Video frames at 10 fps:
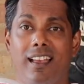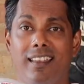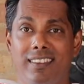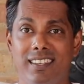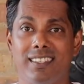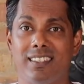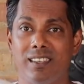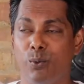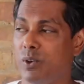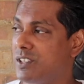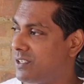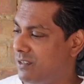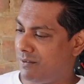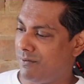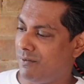This
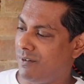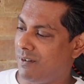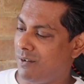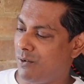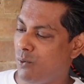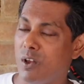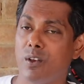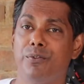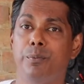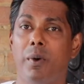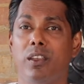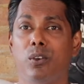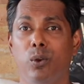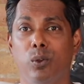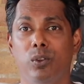was one of my
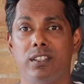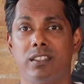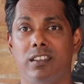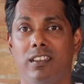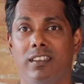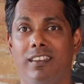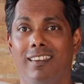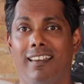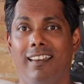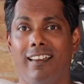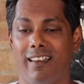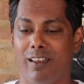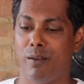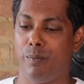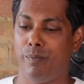coolest
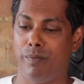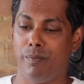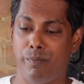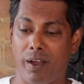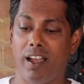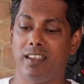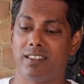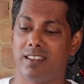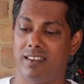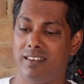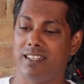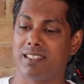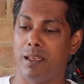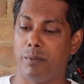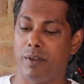buys this
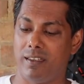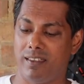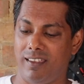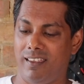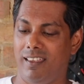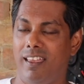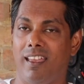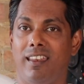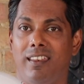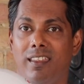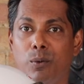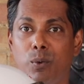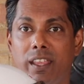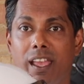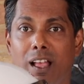summer, and
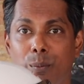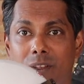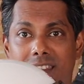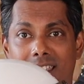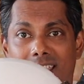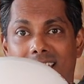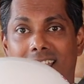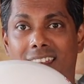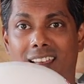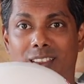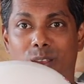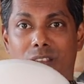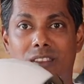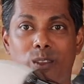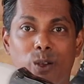with the helmet. And I
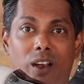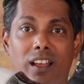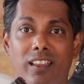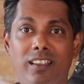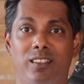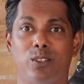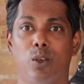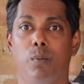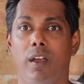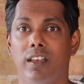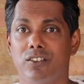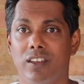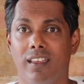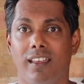thought, you know, I liked it so much,